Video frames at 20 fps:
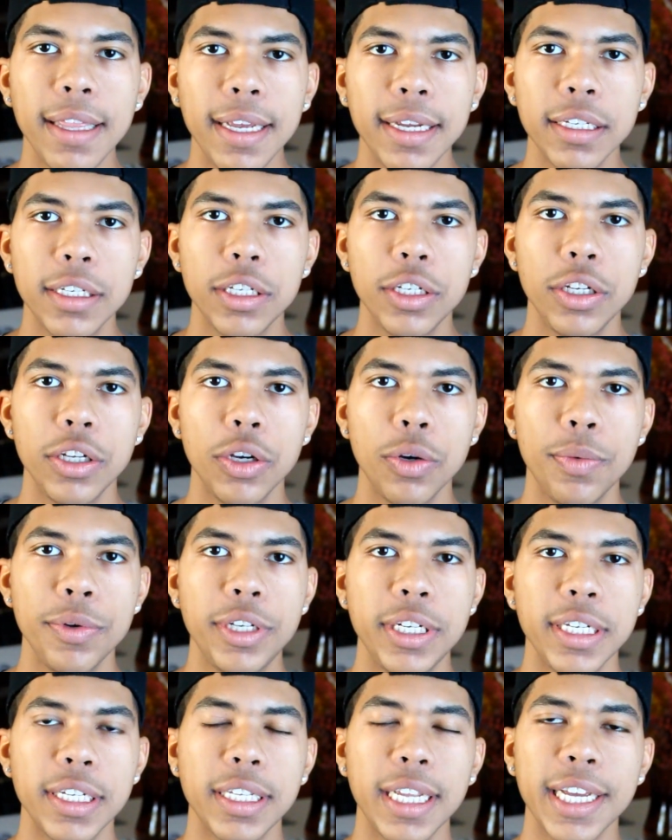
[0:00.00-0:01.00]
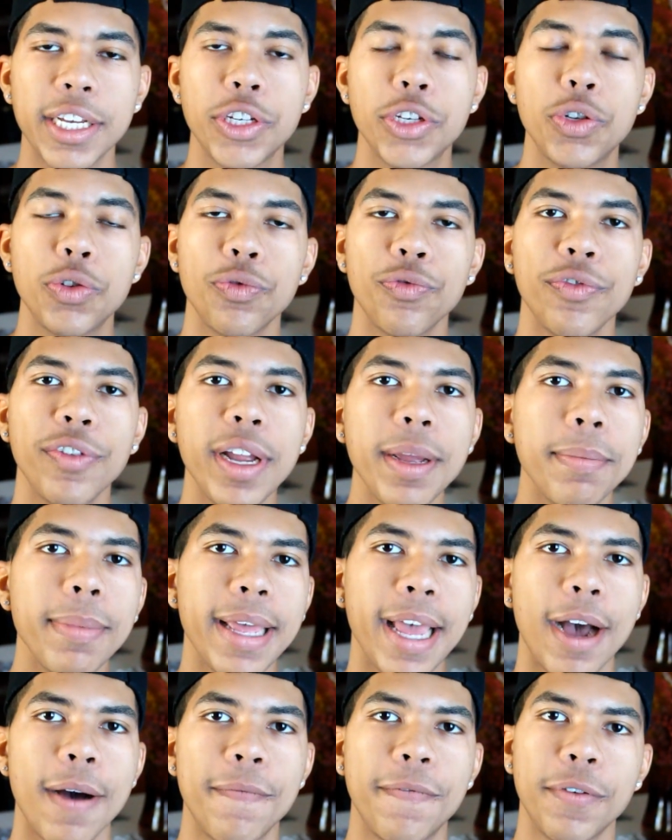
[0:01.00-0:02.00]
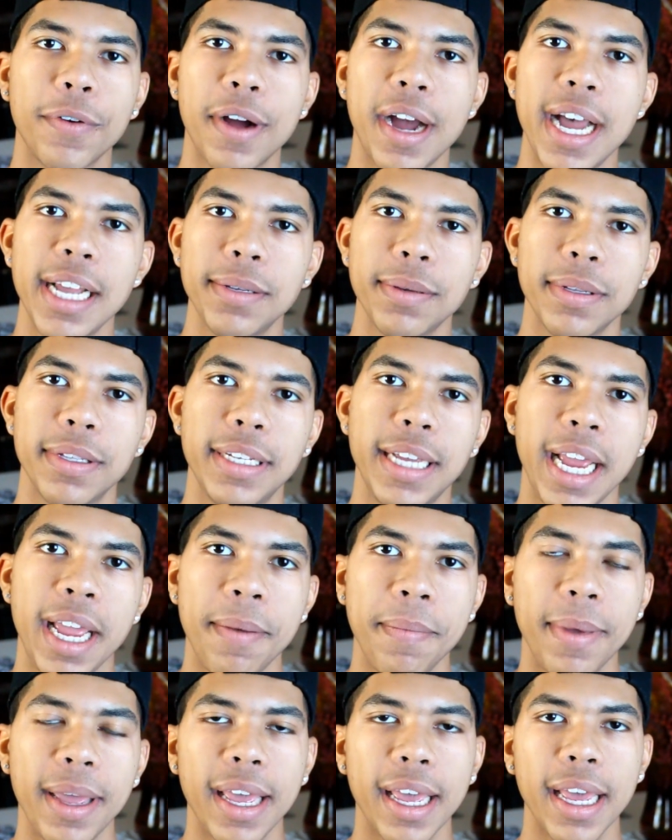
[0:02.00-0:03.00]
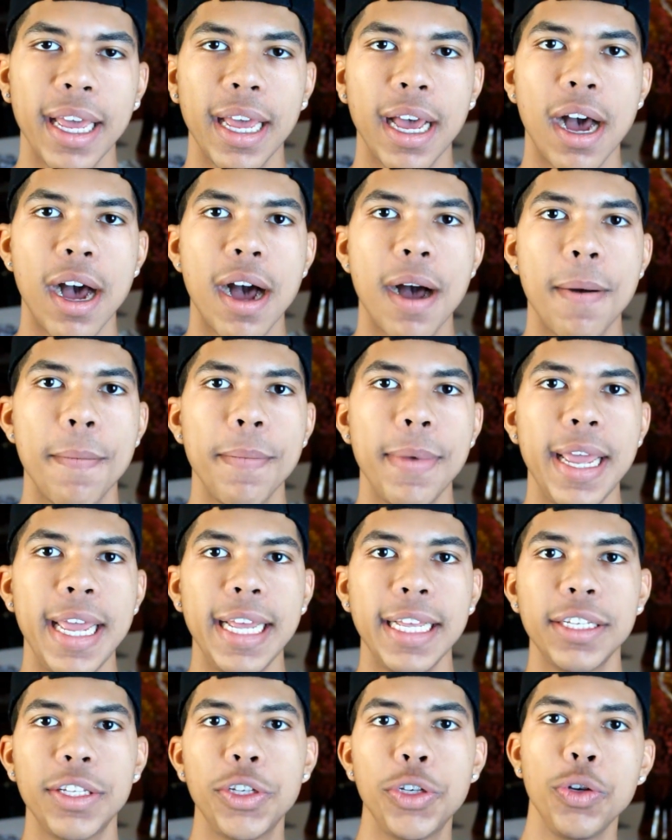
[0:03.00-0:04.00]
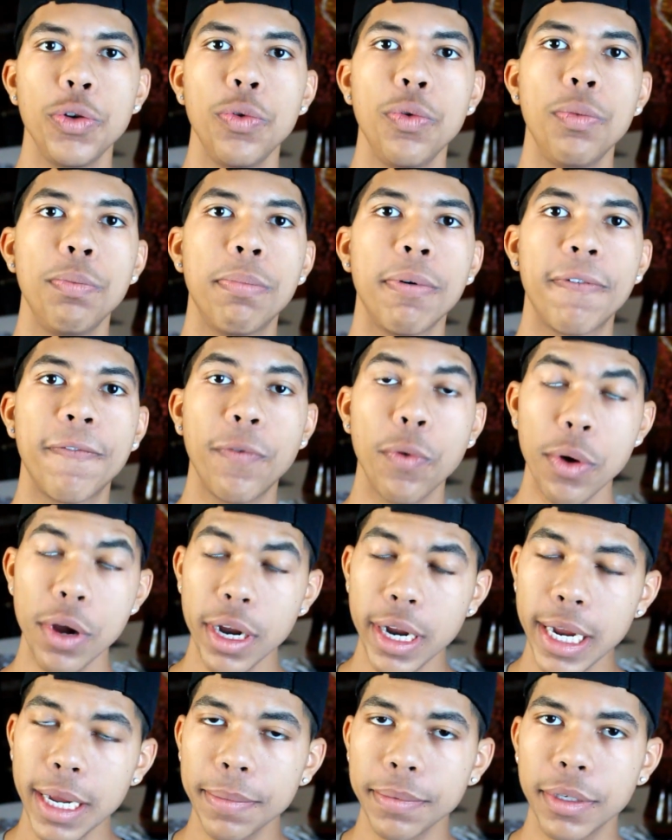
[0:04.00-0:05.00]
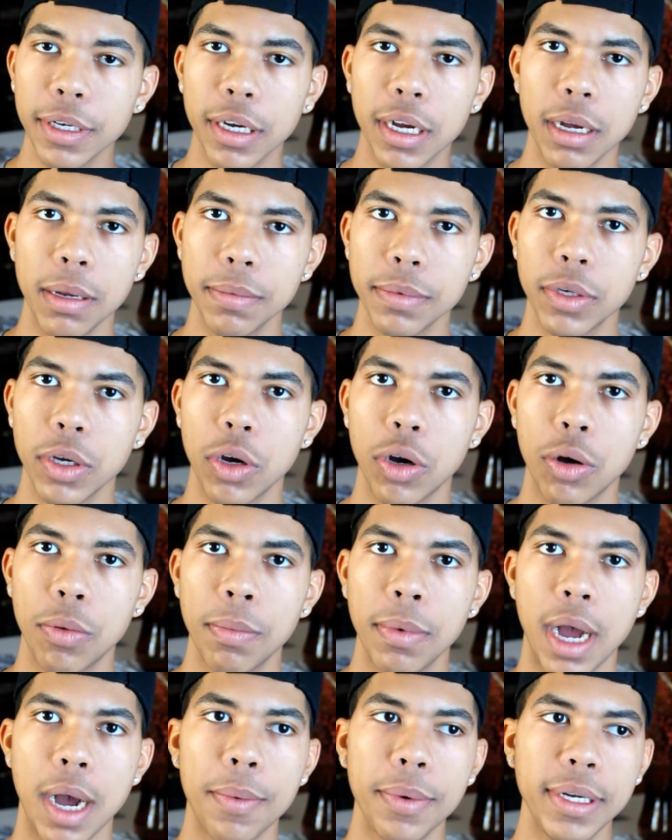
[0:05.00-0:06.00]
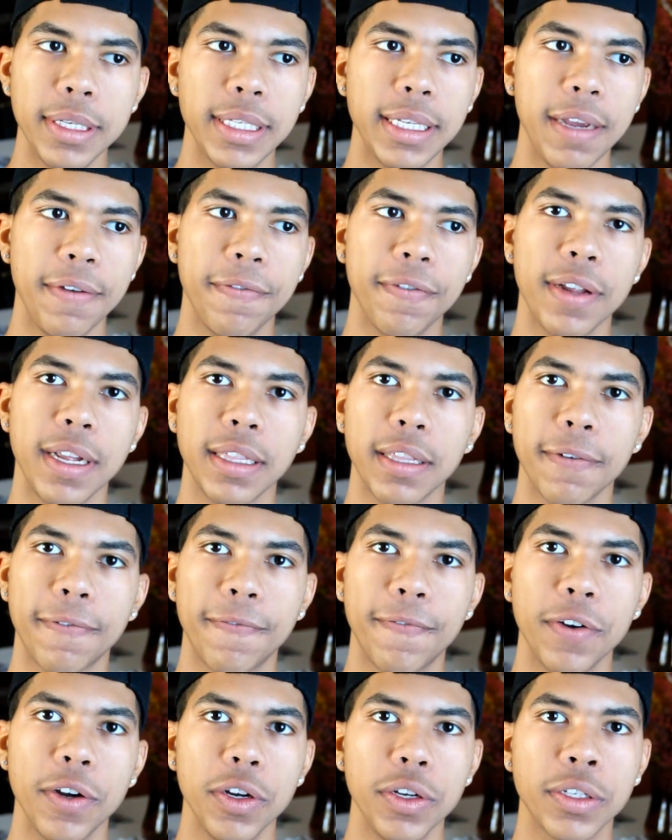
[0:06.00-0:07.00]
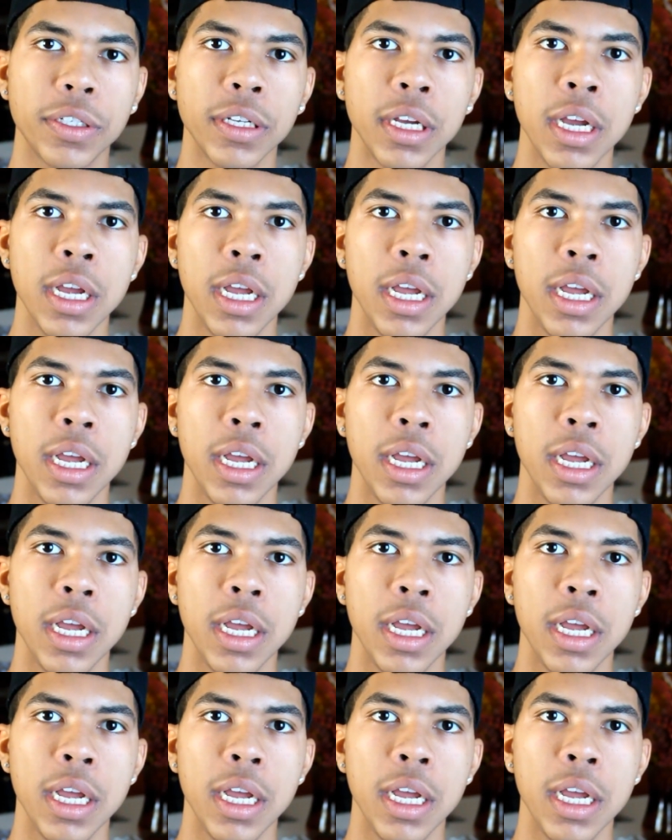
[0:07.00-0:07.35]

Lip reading: thing to do, which is extremely helpful guys with taming, is to, before your hamster comes home, I want to say for like the first,